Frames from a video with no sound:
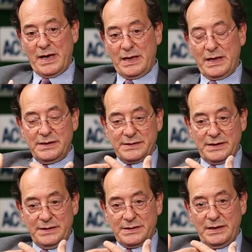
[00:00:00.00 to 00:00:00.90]
my case
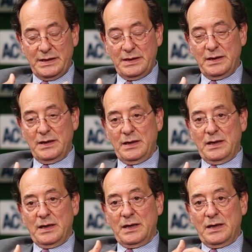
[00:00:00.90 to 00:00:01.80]
Italy,
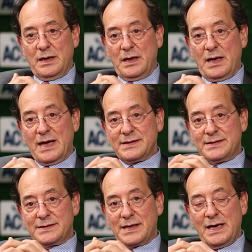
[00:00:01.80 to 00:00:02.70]
has
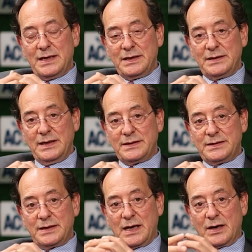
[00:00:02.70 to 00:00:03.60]
decided that
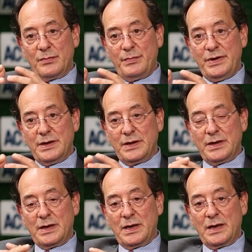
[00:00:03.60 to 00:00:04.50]
the
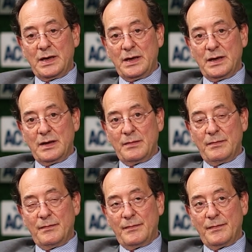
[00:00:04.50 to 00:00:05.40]
Caribbean
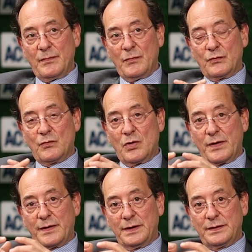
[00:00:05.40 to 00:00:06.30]
was
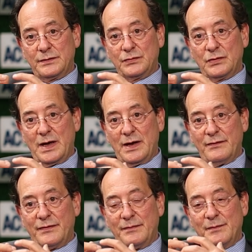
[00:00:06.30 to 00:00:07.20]
worth it to have
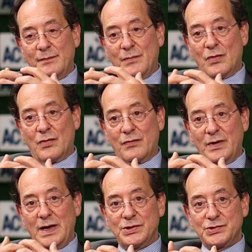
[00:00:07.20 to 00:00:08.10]
more
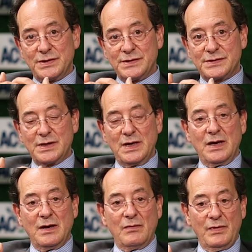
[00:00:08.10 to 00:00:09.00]
relations
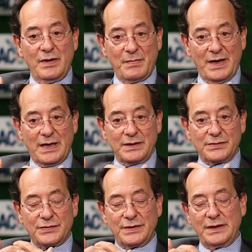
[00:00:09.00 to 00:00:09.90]
with my
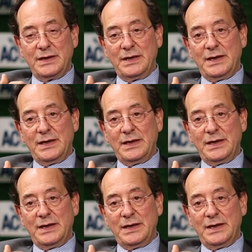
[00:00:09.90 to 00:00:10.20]
country,